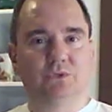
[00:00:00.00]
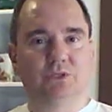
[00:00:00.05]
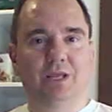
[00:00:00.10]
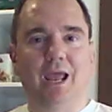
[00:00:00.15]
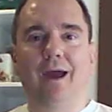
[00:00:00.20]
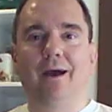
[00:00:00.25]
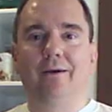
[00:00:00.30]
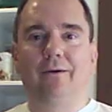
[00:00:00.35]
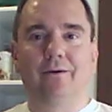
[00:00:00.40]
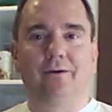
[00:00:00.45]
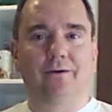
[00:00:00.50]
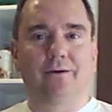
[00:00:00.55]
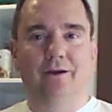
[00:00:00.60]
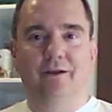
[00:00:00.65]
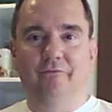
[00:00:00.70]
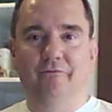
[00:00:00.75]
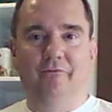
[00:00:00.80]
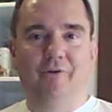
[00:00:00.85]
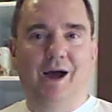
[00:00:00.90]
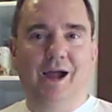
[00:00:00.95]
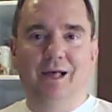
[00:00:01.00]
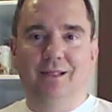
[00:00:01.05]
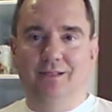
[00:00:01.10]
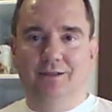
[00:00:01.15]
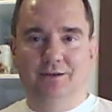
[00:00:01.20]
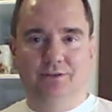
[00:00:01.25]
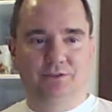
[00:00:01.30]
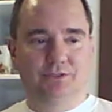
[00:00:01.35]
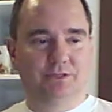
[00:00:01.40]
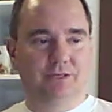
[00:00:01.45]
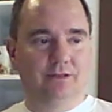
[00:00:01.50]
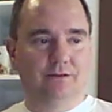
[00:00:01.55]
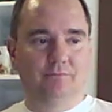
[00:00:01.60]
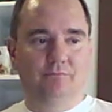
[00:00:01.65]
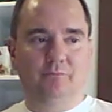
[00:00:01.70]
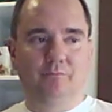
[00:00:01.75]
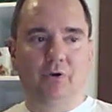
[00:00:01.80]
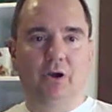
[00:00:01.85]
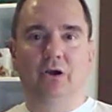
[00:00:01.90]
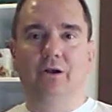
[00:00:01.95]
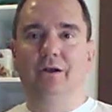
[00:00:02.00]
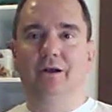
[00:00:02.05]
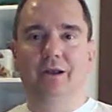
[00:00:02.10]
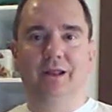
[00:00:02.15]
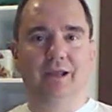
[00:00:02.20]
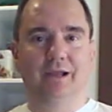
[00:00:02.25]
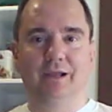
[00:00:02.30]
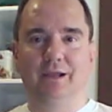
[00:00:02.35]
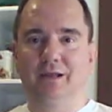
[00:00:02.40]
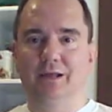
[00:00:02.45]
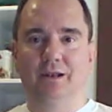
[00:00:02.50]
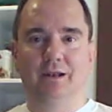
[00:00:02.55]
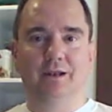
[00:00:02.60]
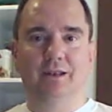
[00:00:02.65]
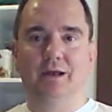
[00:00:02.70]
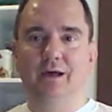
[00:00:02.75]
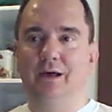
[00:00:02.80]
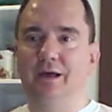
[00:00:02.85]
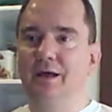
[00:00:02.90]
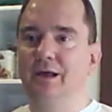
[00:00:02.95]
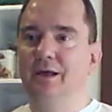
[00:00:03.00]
terror and violence and burning and